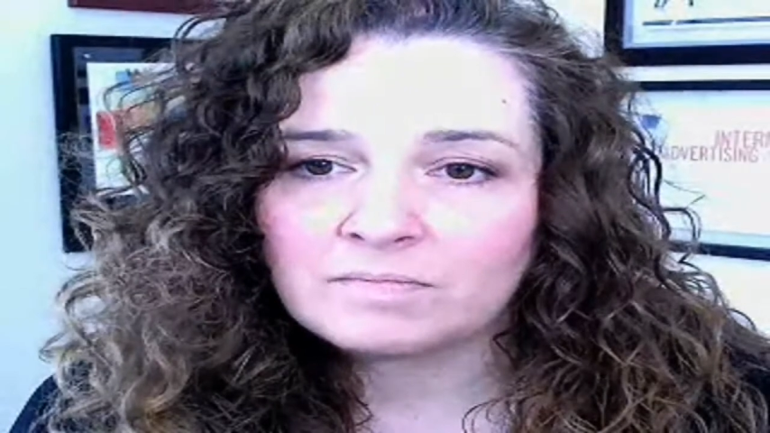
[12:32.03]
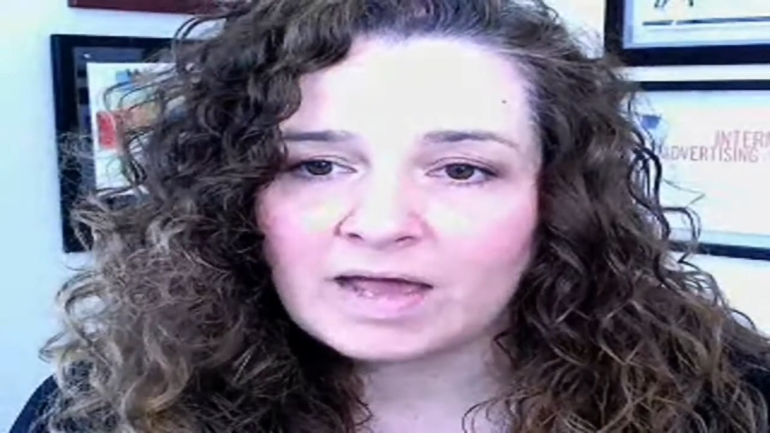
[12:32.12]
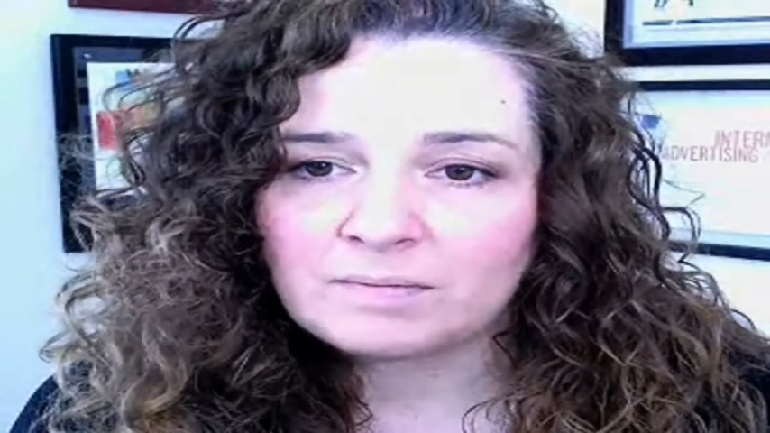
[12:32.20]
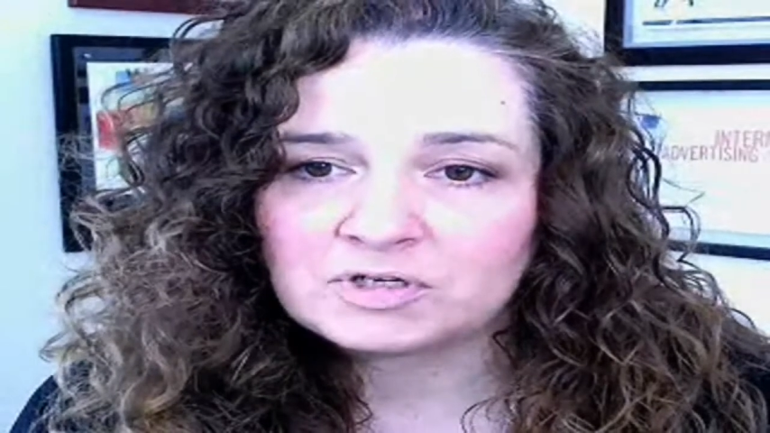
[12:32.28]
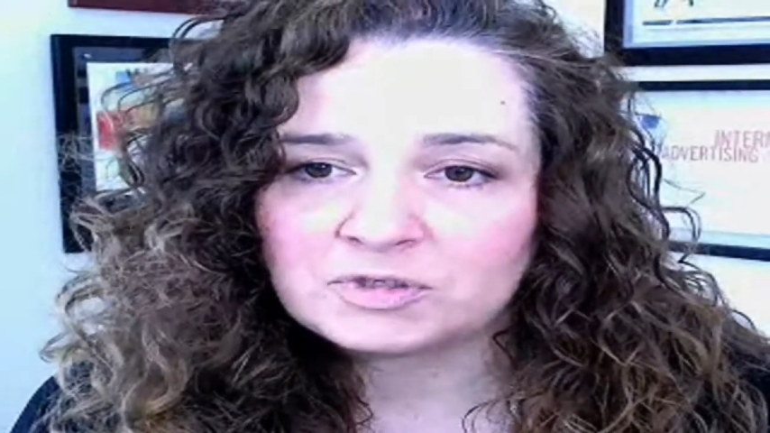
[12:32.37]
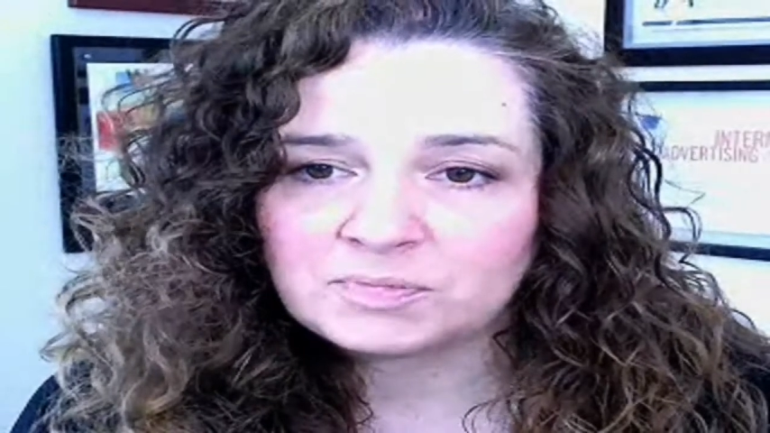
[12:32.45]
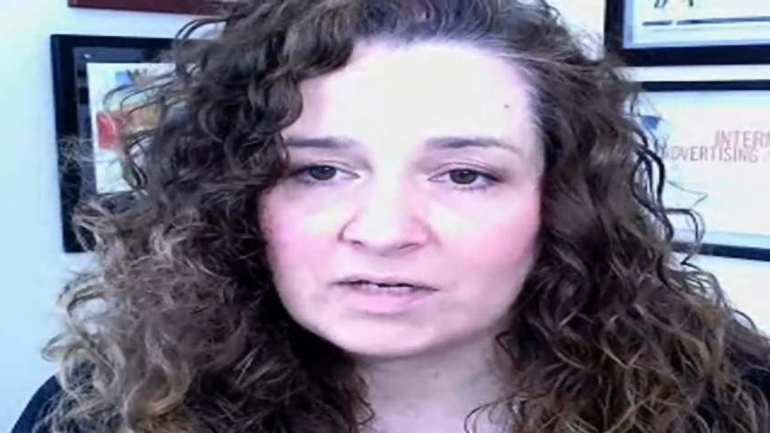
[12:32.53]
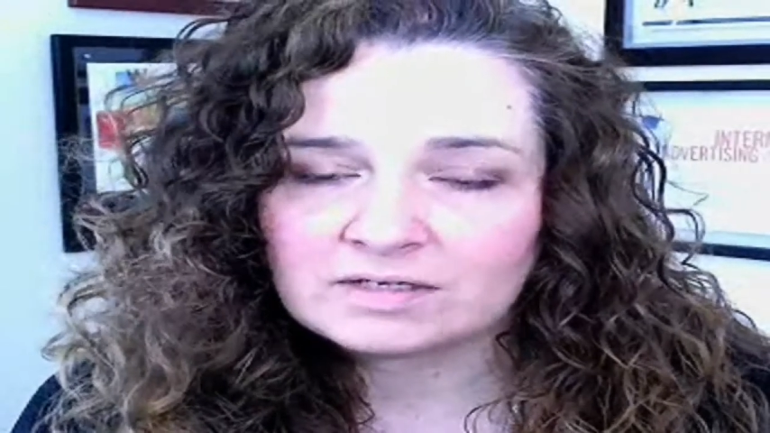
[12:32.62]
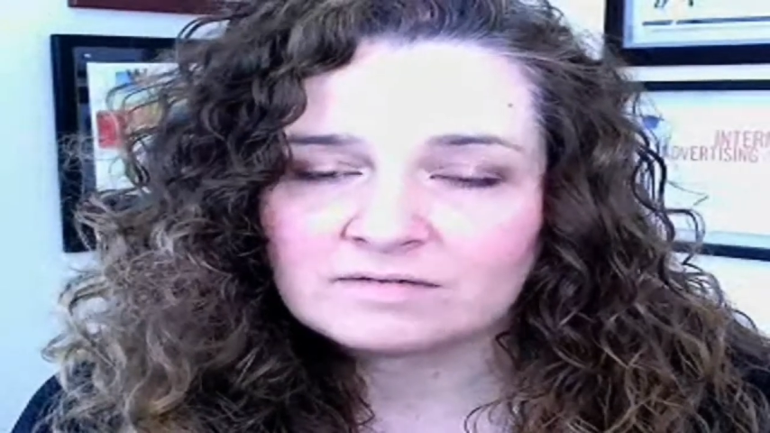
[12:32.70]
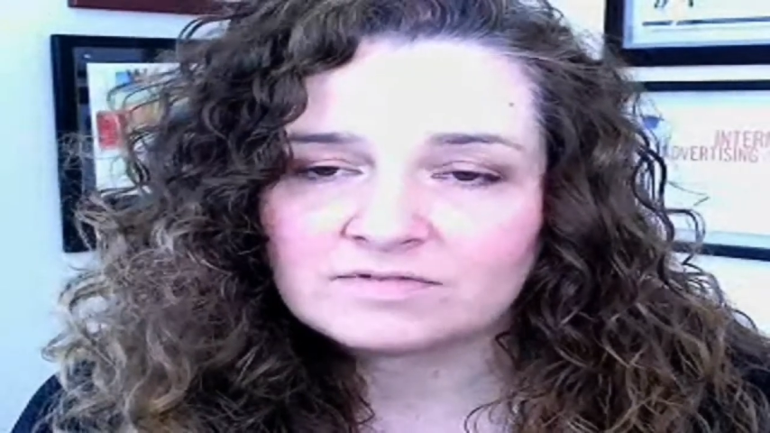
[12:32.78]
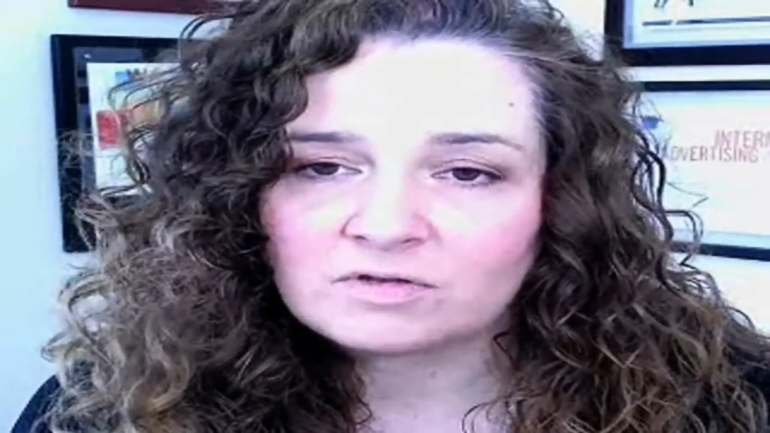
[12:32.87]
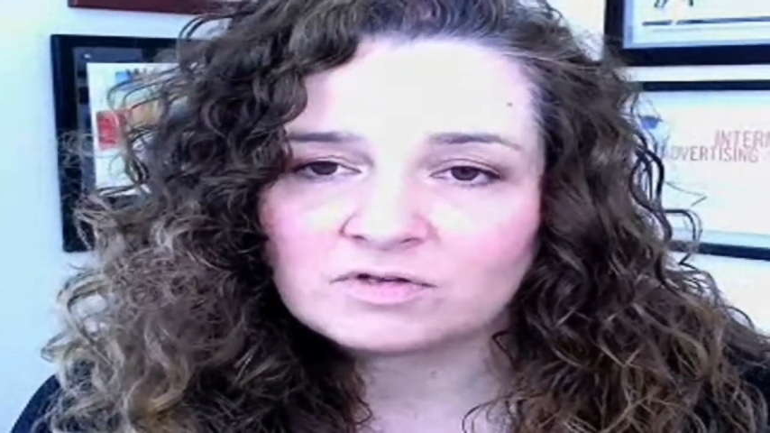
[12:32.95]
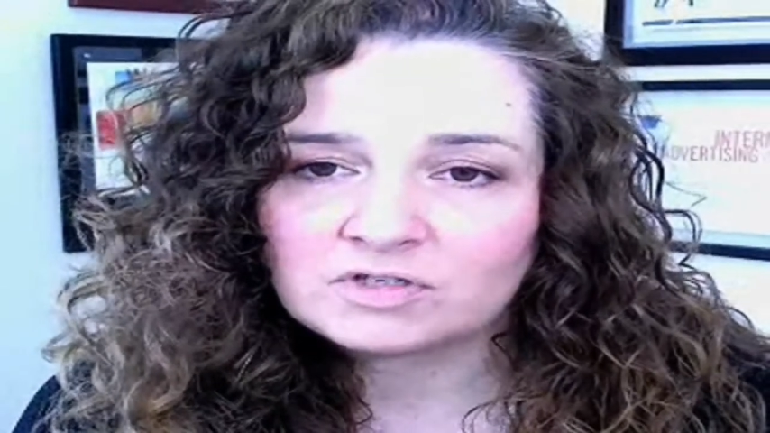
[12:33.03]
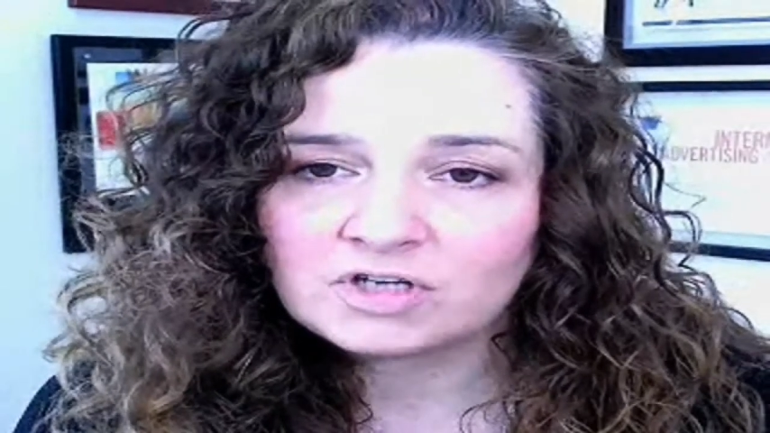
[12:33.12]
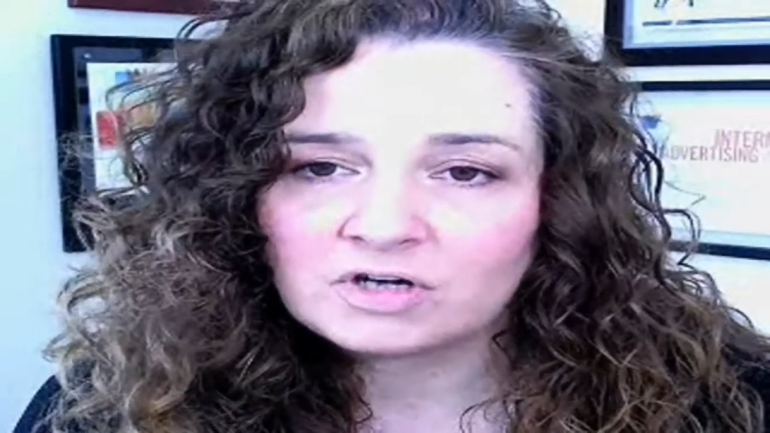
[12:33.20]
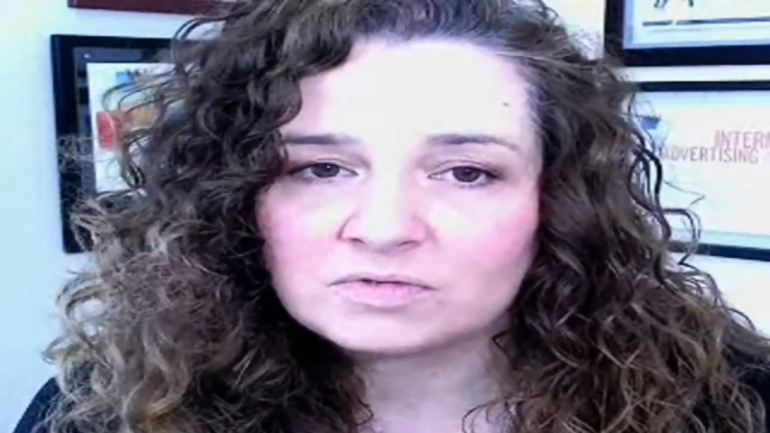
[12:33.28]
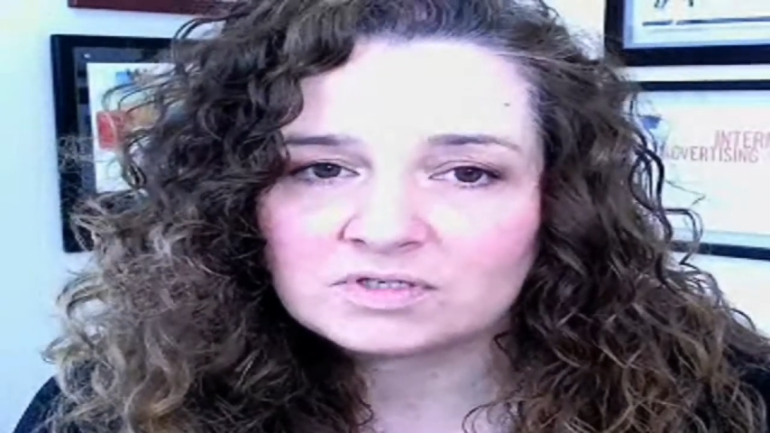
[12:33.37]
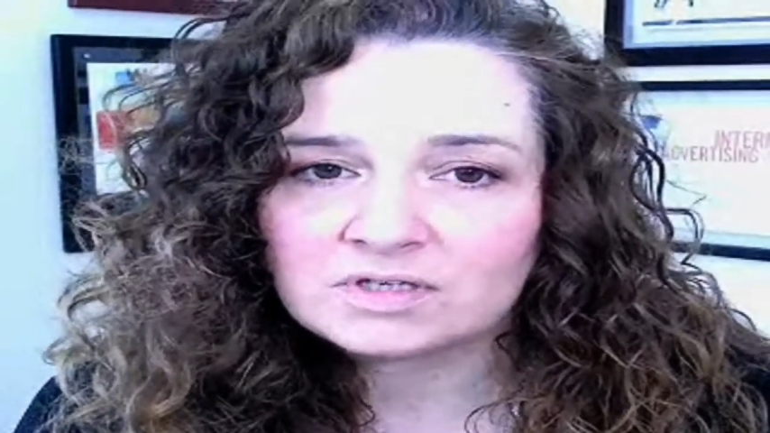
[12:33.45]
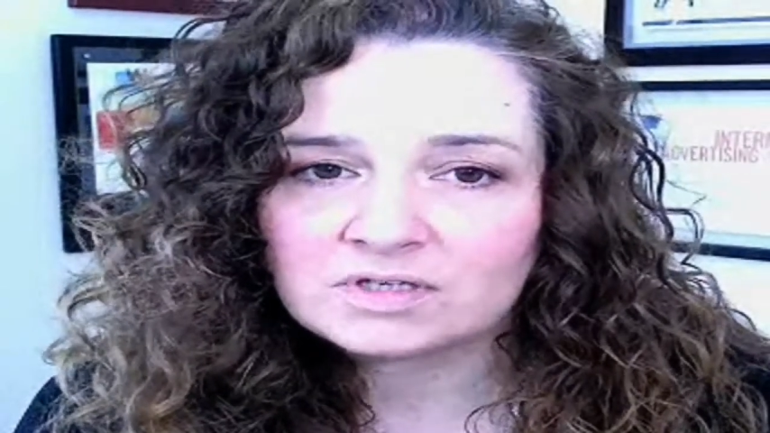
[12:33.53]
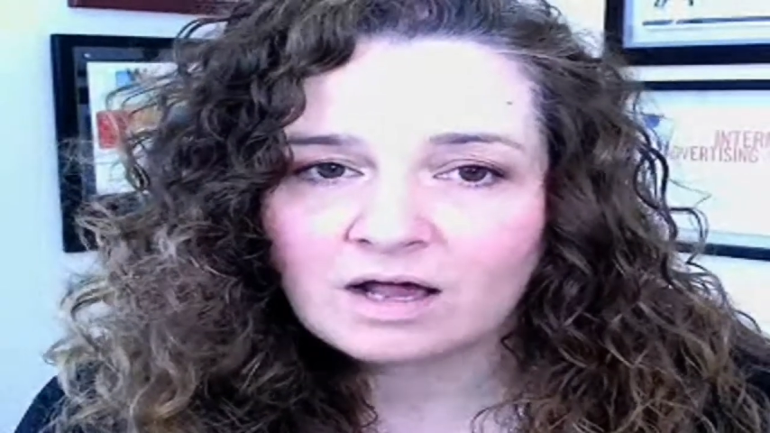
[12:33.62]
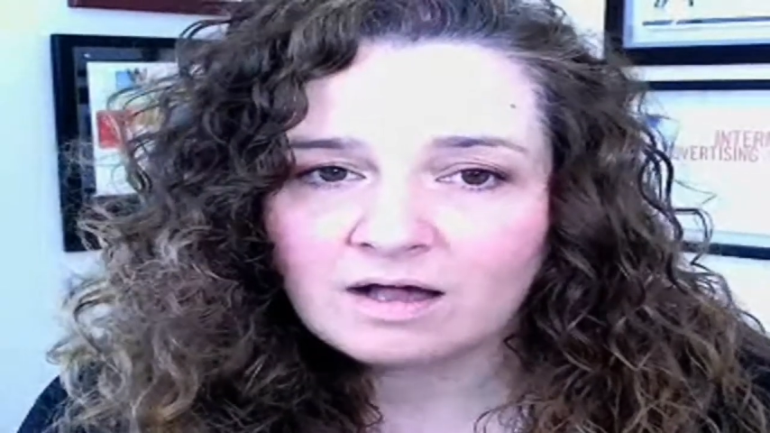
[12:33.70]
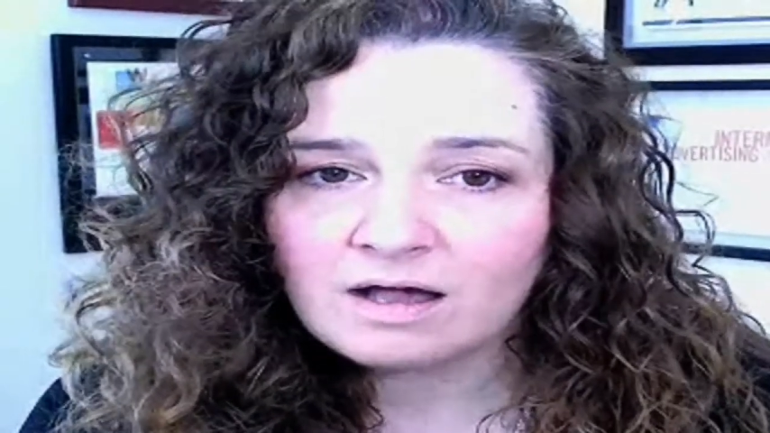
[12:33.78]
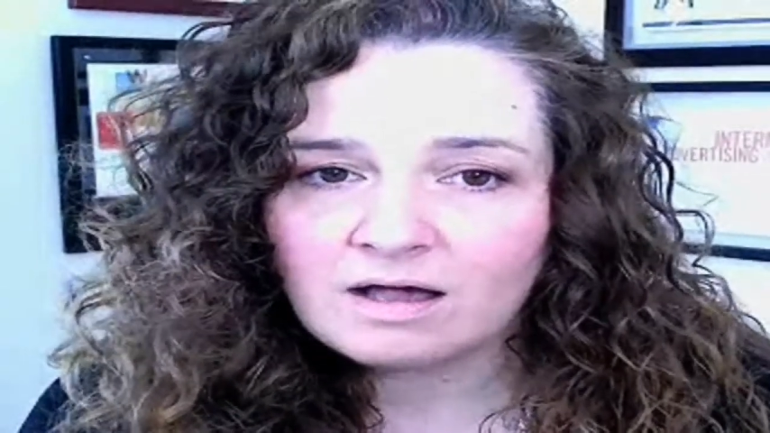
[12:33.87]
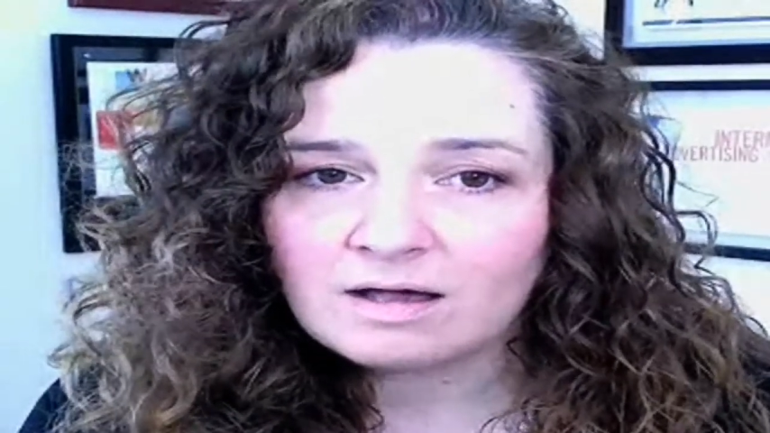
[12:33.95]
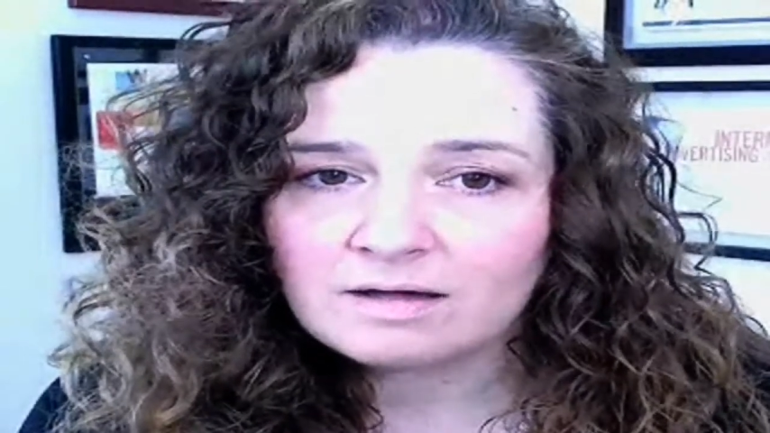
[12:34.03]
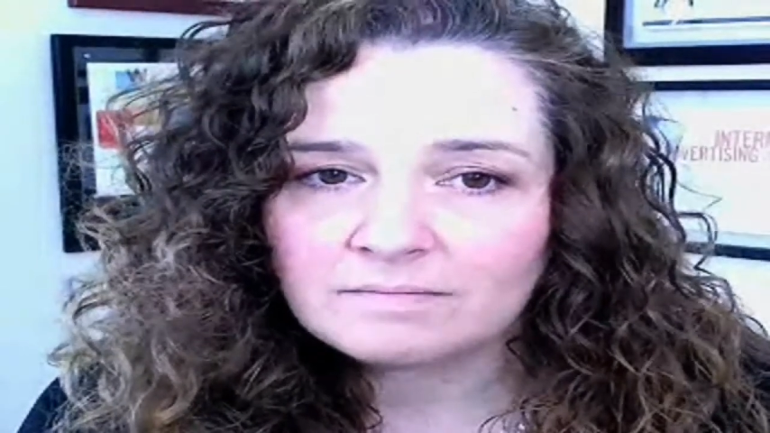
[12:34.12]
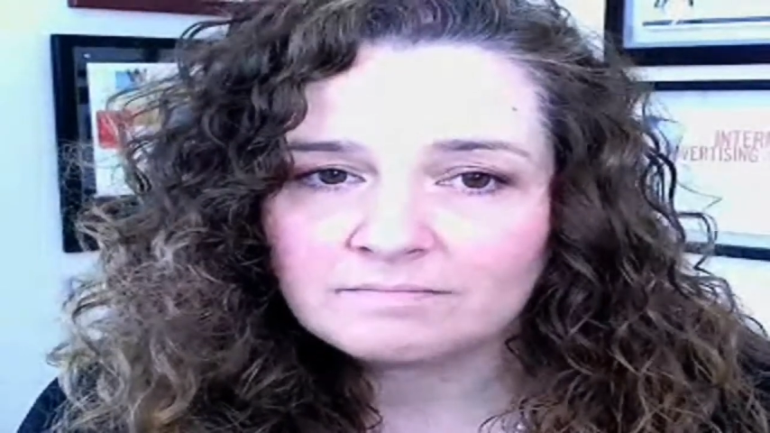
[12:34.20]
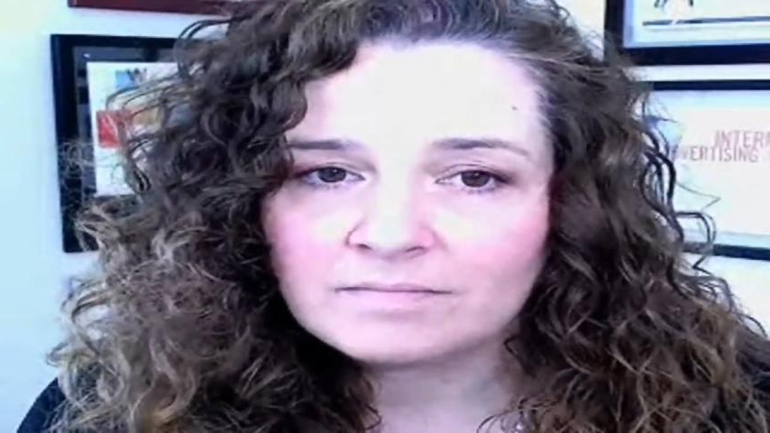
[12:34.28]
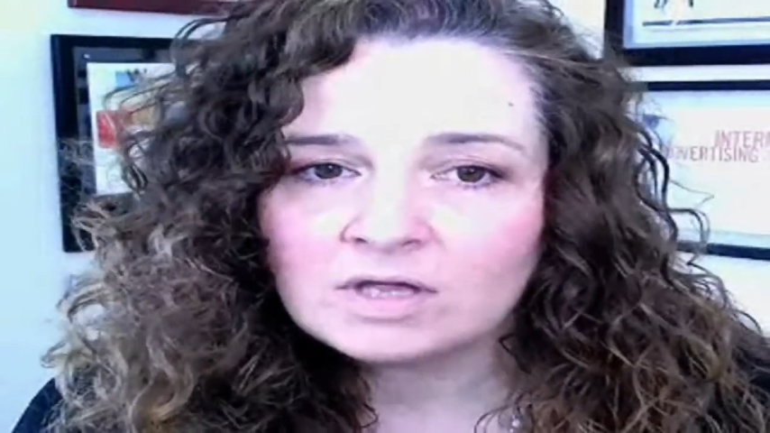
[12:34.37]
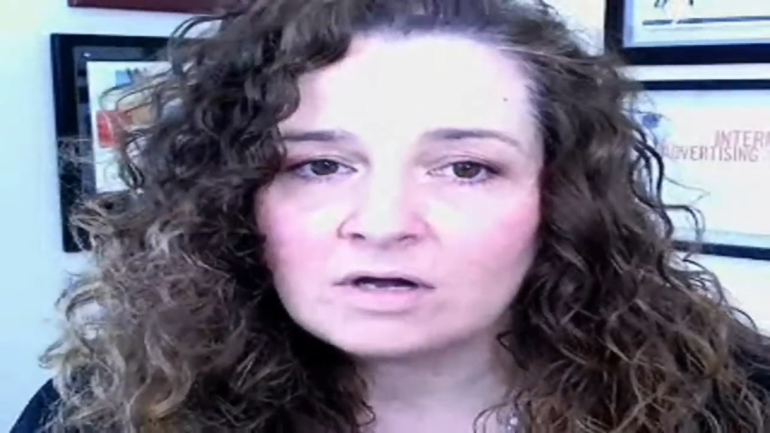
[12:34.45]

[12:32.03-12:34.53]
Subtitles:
that perspective. So the totes.com,